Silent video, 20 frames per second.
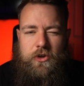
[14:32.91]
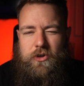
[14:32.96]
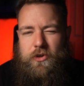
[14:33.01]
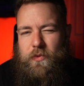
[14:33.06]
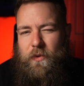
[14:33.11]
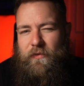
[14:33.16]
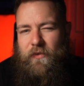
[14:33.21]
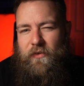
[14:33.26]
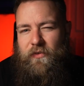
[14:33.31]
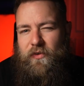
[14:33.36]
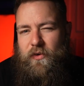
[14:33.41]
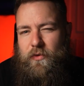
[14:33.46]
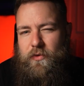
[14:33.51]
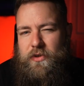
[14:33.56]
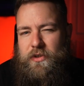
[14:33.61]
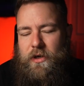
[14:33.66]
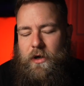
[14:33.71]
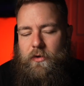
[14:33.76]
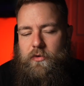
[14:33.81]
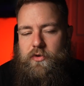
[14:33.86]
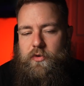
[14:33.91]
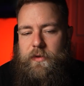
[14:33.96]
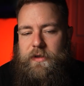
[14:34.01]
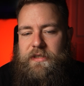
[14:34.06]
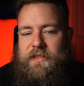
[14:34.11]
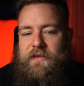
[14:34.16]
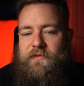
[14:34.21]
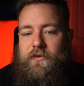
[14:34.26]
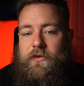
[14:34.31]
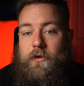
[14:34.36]
just with a few subtle
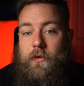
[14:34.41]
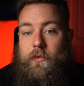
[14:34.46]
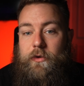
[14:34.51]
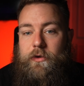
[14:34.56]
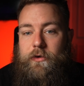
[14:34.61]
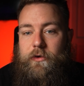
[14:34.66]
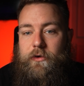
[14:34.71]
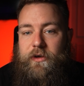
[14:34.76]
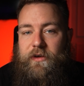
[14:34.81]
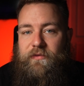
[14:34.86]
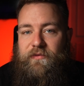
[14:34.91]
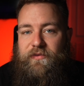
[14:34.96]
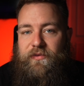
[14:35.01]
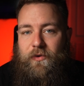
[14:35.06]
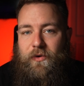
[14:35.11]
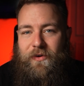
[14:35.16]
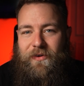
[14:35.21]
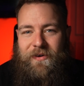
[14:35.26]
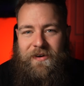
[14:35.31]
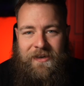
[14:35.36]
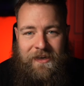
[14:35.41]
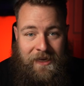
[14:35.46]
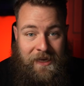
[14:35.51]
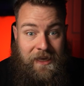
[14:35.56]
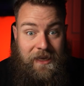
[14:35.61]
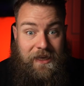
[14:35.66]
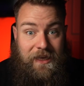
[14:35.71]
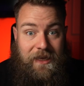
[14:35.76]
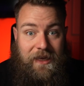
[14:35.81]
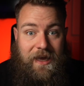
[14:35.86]
tweaks. And if you know what you're looking for,
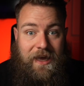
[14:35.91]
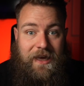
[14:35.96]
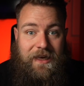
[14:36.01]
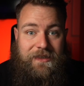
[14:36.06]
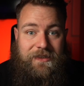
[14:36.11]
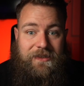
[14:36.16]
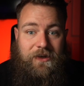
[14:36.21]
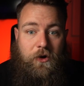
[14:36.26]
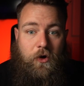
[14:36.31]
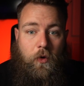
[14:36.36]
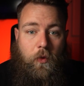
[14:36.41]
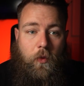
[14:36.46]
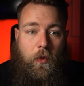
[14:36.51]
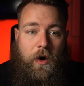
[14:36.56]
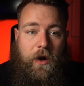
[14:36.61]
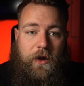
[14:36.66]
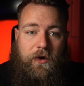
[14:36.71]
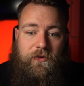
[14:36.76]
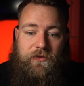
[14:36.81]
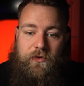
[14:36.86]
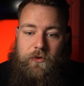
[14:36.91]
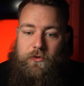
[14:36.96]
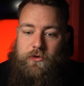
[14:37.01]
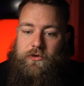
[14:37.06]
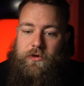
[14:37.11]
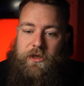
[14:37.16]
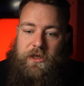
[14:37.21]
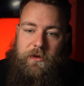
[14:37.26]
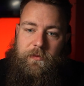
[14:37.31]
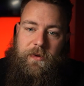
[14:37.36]
it has quite a few
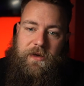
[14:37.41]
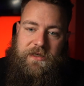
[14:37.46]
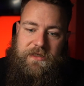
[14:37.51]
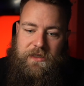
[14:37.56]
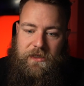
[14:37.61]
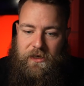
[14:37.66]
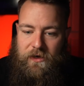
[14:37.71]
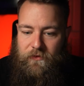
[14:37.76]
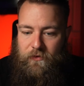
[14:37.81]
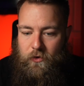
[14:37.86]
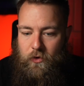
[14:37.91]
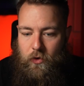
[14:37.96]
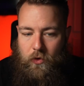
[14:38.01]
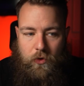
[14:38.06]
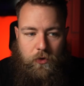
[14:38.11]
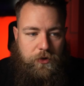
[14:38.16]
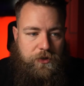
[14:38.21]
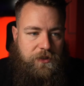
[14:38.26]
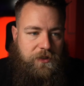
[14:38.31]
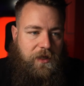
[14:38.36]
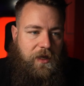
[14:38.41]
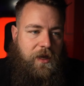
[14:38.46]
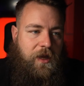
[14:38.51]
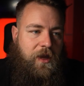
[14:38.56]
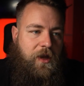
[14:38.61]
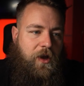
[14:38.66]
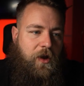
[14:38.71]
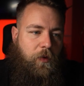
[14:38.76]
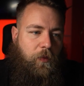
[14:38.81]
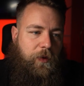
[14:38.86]
tricky bits. And then of course
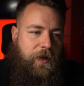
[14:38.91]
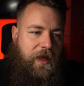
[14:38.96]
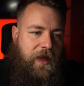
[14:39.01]
we